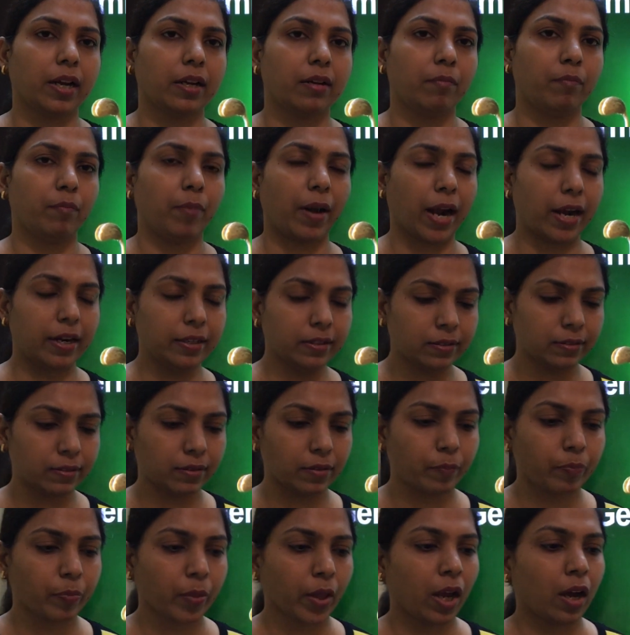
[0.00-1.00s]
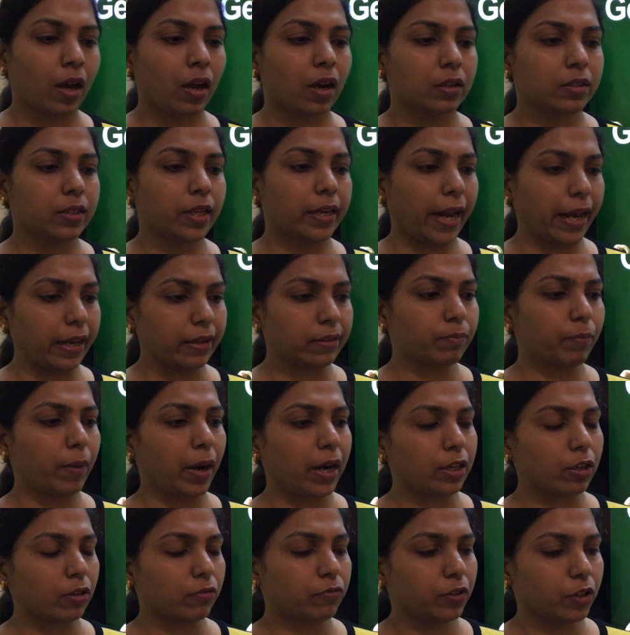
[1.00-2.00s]
in plants. The next
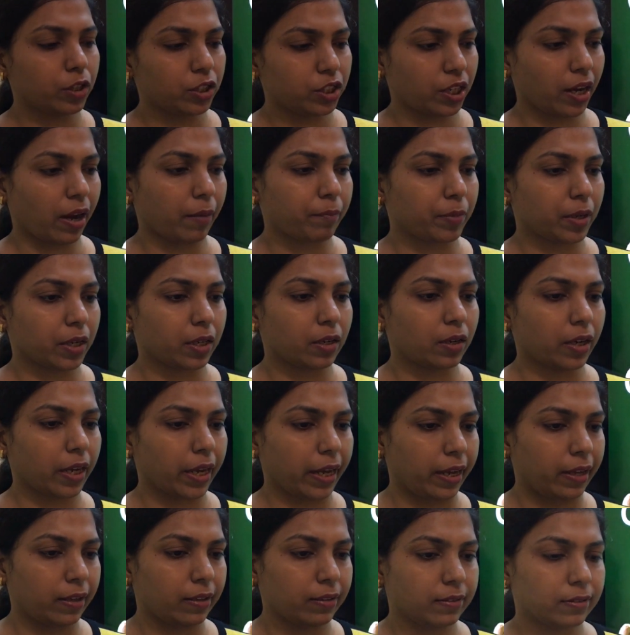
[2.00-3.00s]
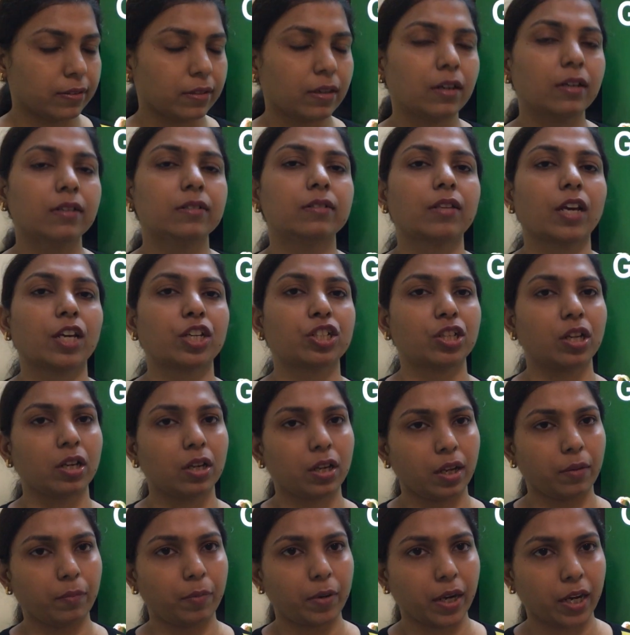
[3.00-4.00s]
part of your chapter is sexual
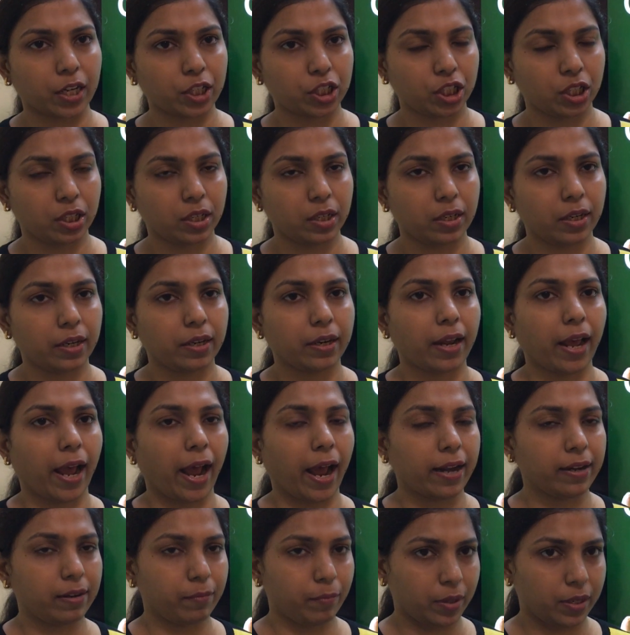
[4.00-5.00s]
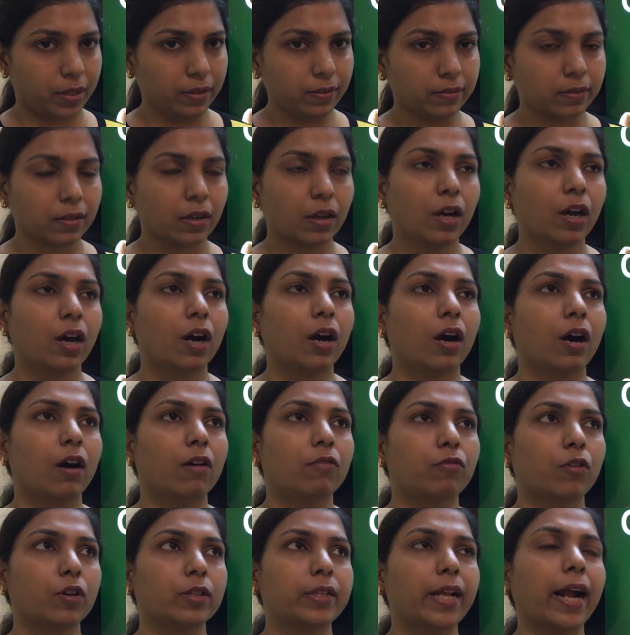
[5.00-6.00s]
reproduction in animals.
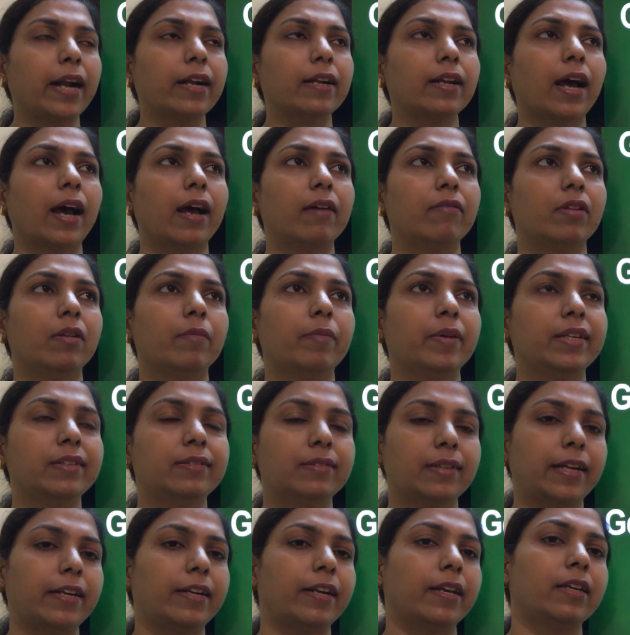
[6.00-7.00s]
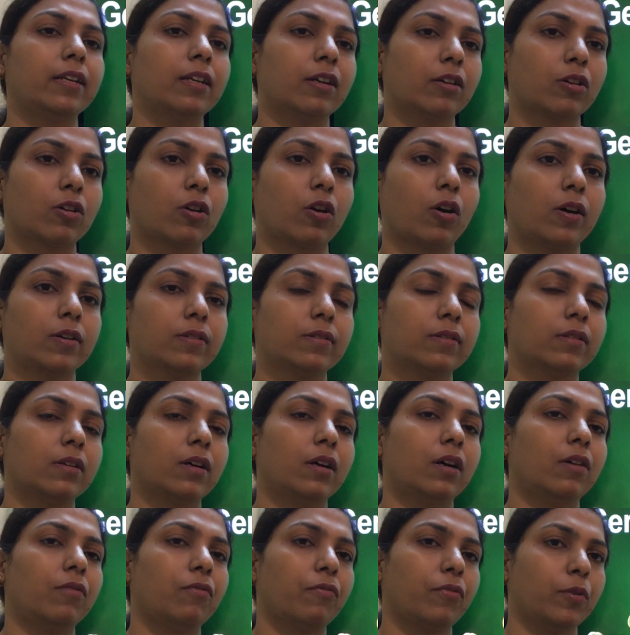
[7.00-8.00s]
For that, I will be sending across
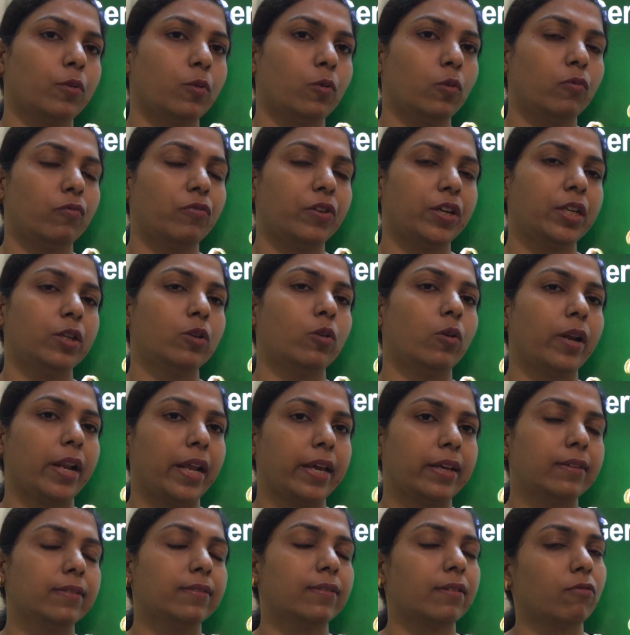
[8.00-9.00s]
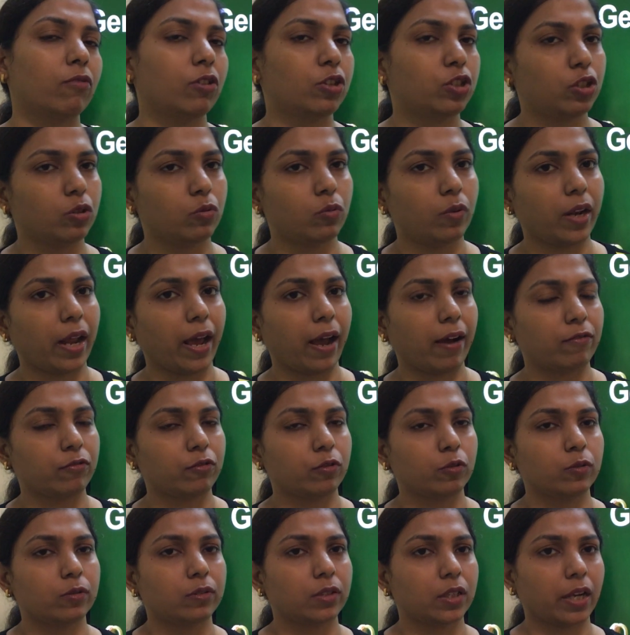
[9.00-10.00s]
a few video links which you will
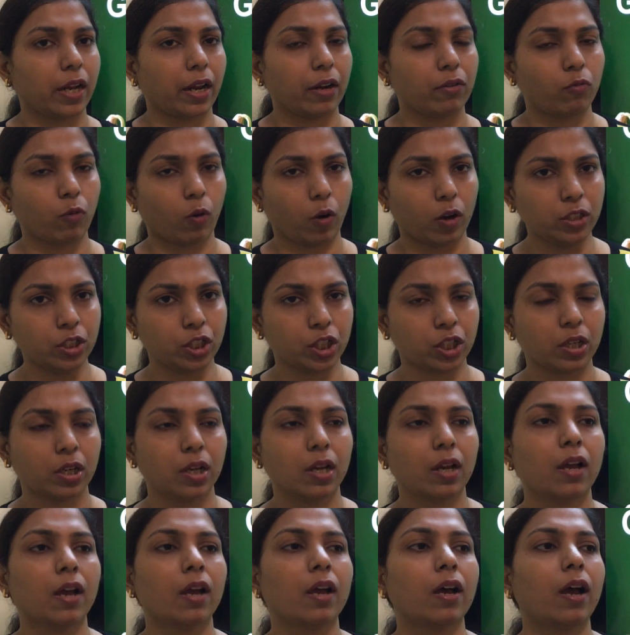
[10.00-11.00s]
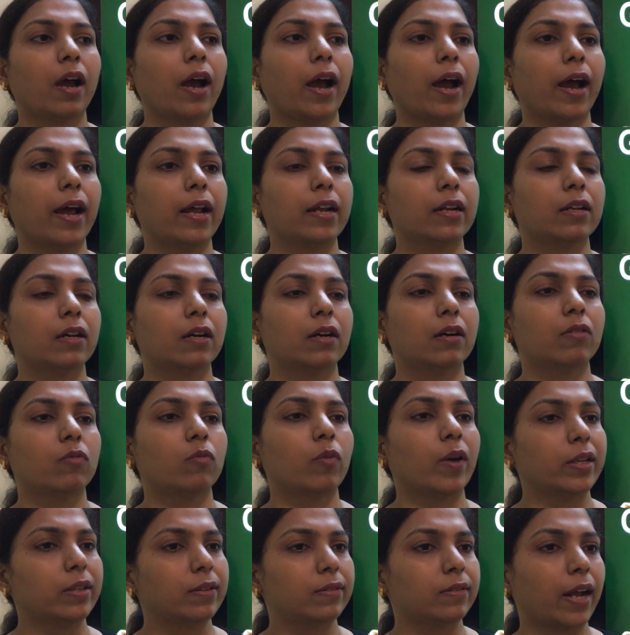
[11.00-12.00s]
have to sit and watch, and
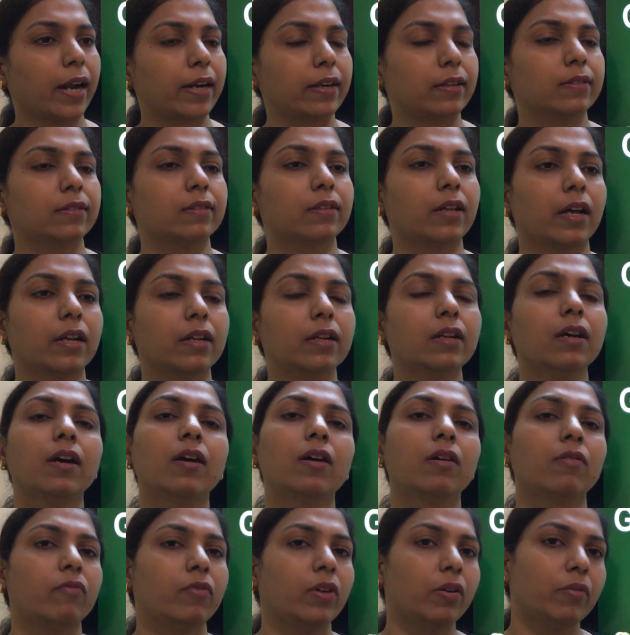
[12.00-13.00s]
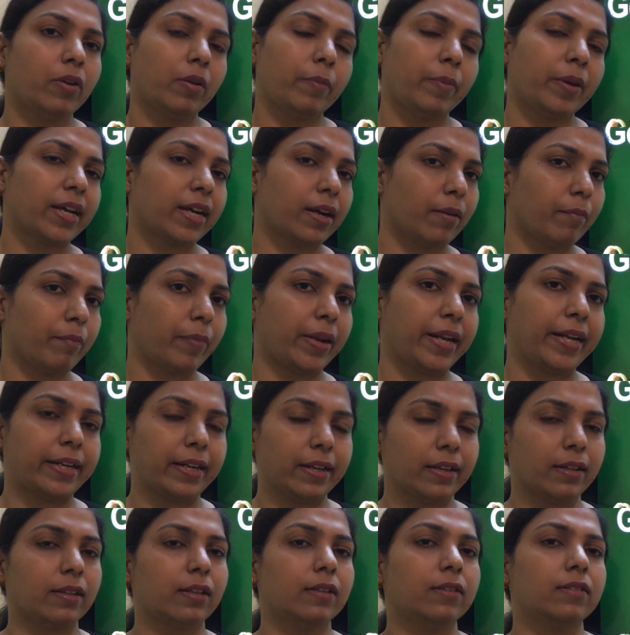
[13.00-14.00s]
once that is done, we will be
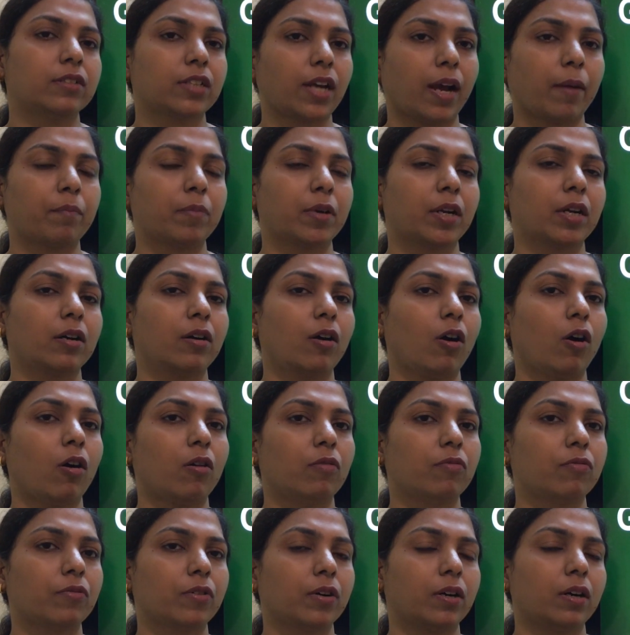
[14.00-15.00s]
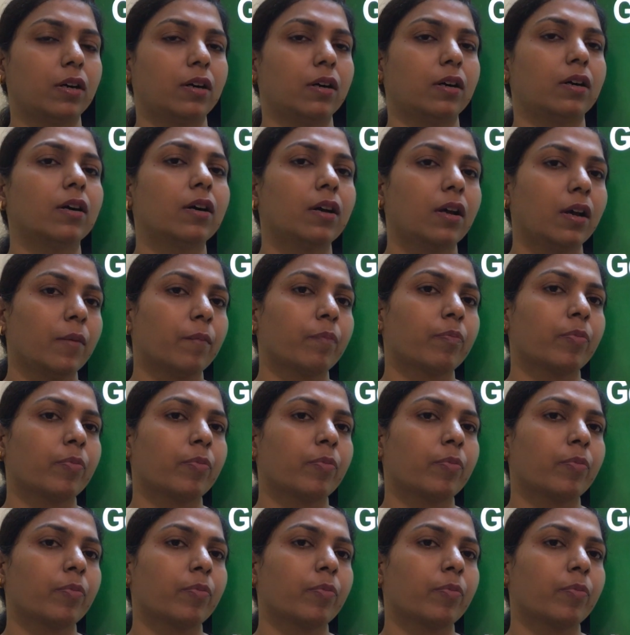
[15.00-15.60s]
completing this chapter of